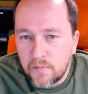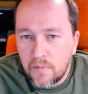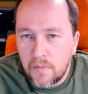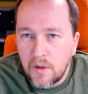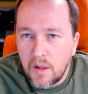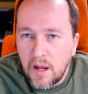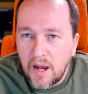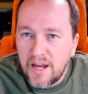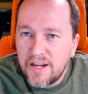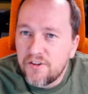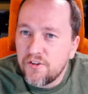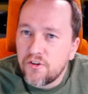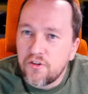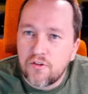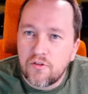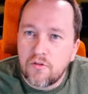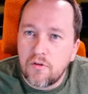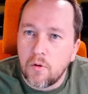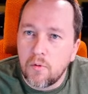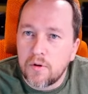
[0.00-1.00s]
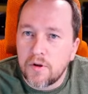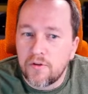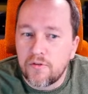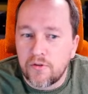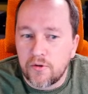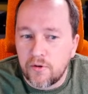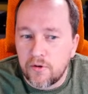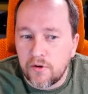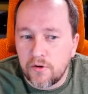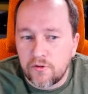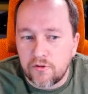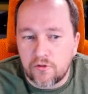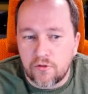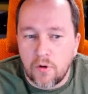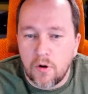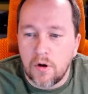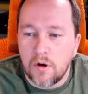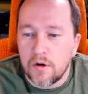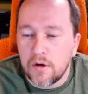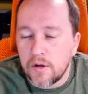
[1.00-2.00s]
I just don't consider it as
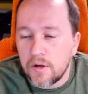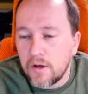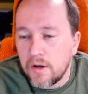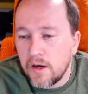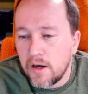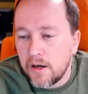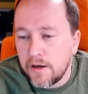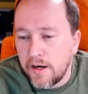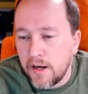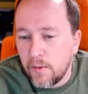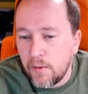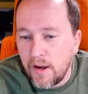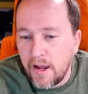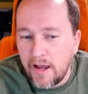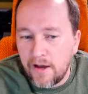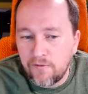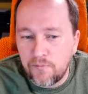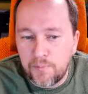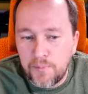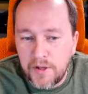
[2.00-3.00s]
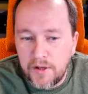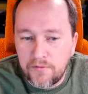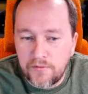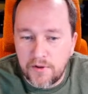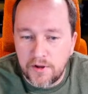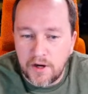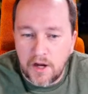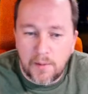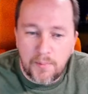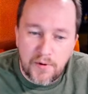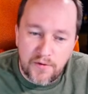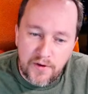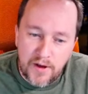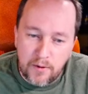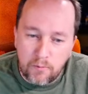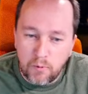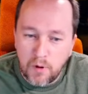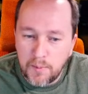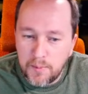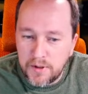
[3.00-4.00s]
strong. Now I have beefed it up. I've
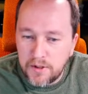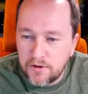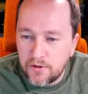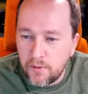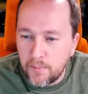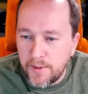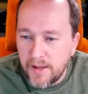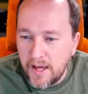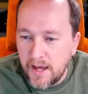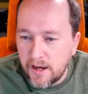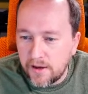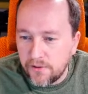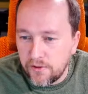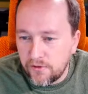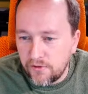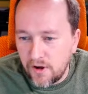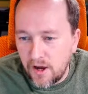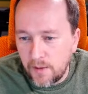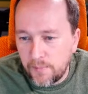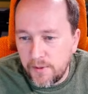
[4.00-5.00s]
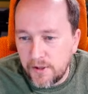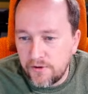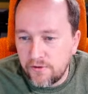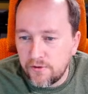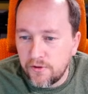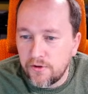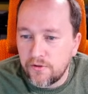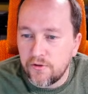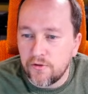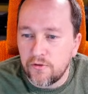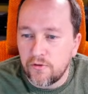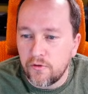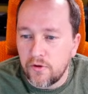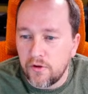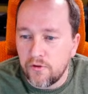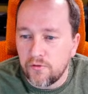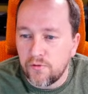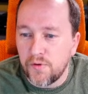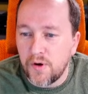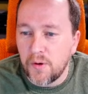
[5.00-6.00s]
added ribbing to the back. The top edge of this
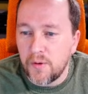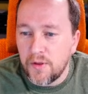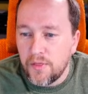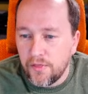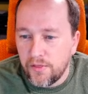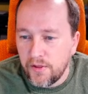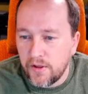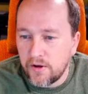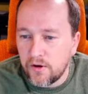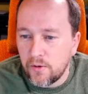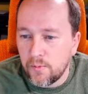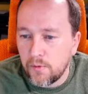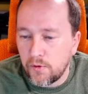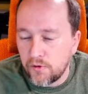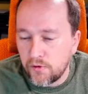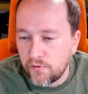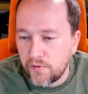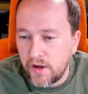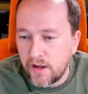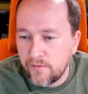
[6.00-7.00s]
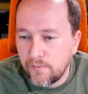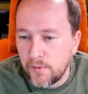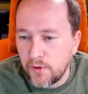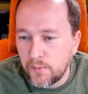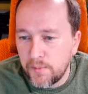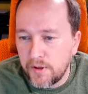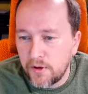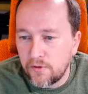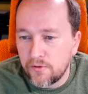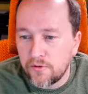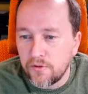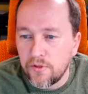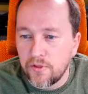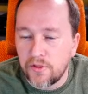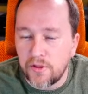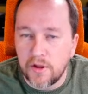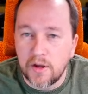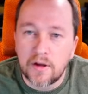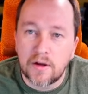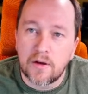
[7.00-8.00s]
is very thick, almost 5 millimeters in
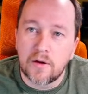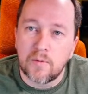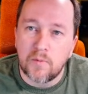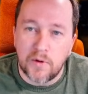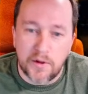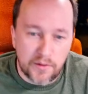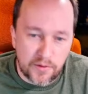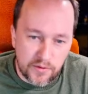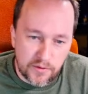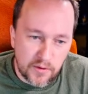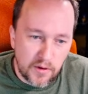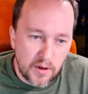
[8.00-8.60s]
thick, with